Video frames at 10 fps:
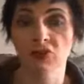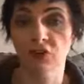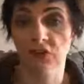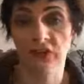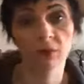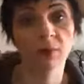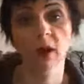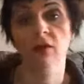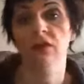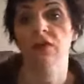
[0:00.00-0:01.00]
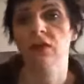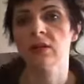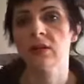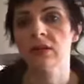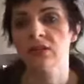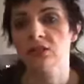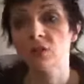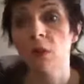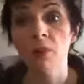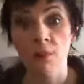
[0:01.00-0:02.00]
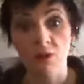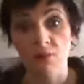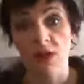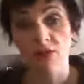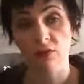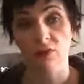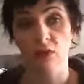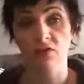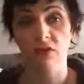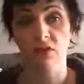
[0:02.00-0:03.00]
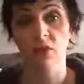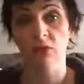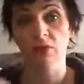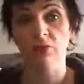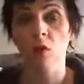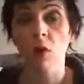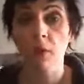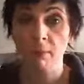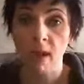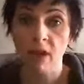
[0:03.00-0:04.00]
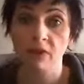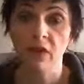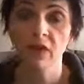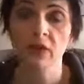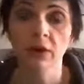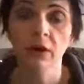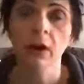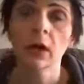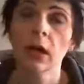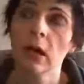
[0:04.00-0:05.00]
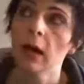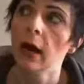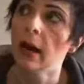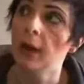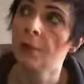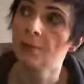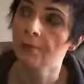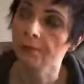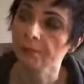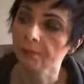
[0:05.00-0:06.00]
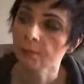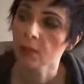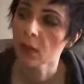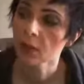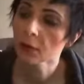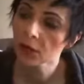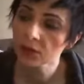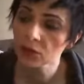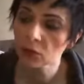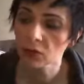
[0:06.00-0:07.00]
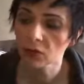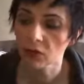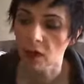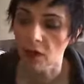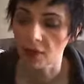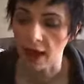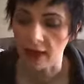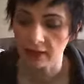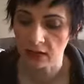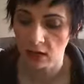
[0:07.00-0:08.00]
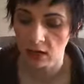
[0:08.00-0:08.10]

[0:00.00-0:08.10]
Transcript: choosing their parents, for instance, from the perspective of non-physical before they manifest here. There is a school of thought that